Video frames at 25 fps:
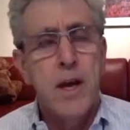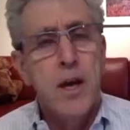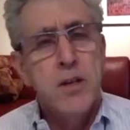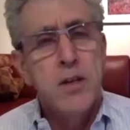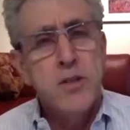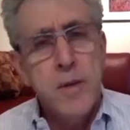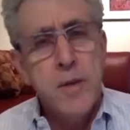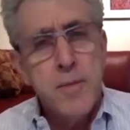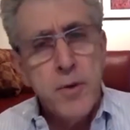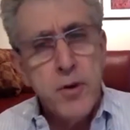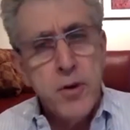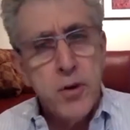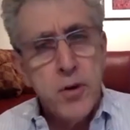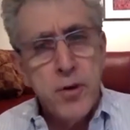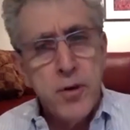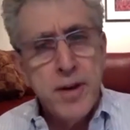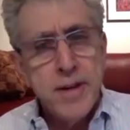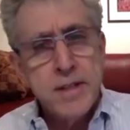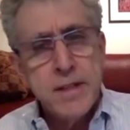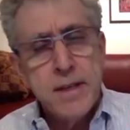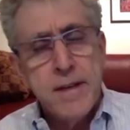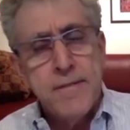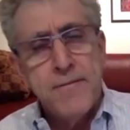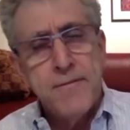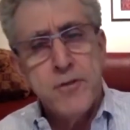So I'm
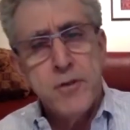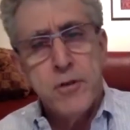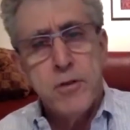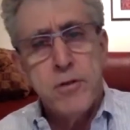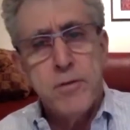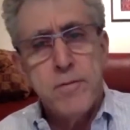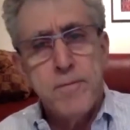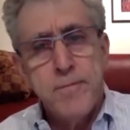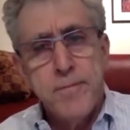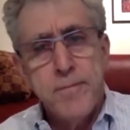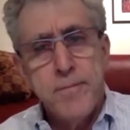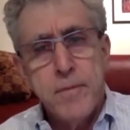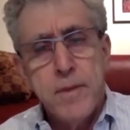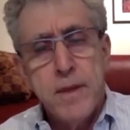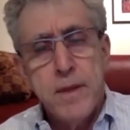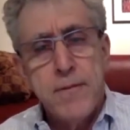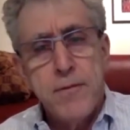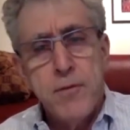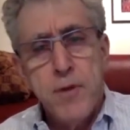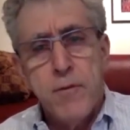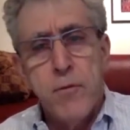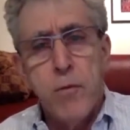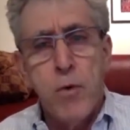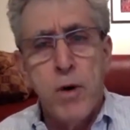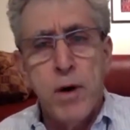curious if
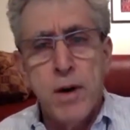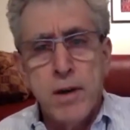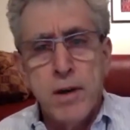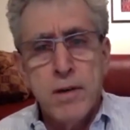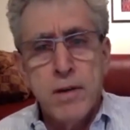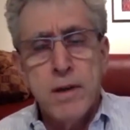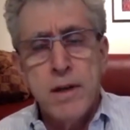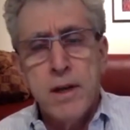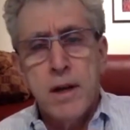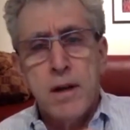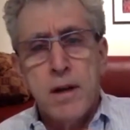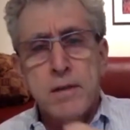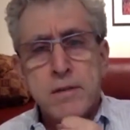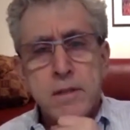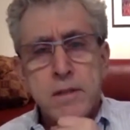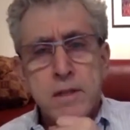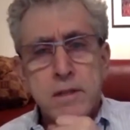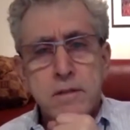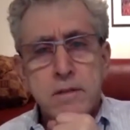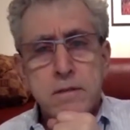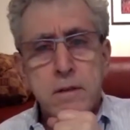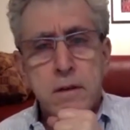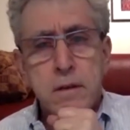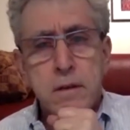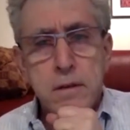you have one,
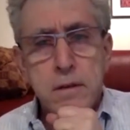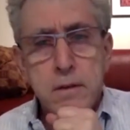since